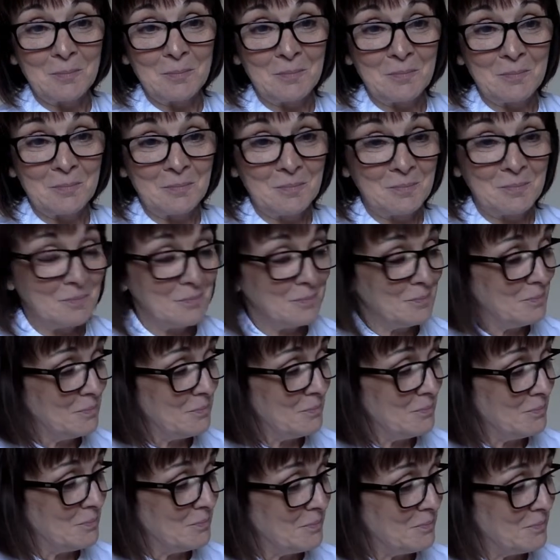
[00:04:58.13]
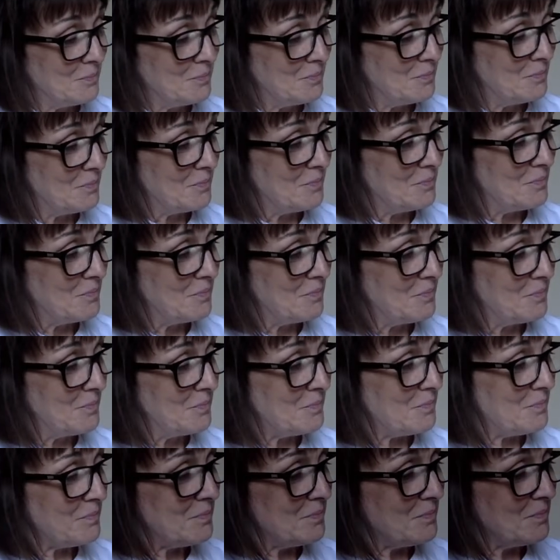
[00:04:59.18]

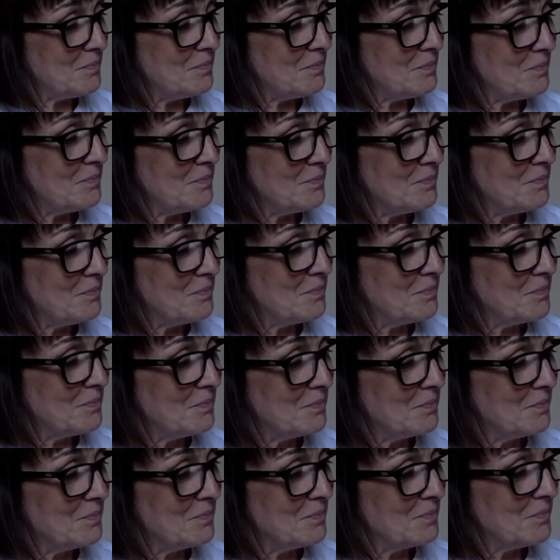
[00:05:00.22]
Nothing is said.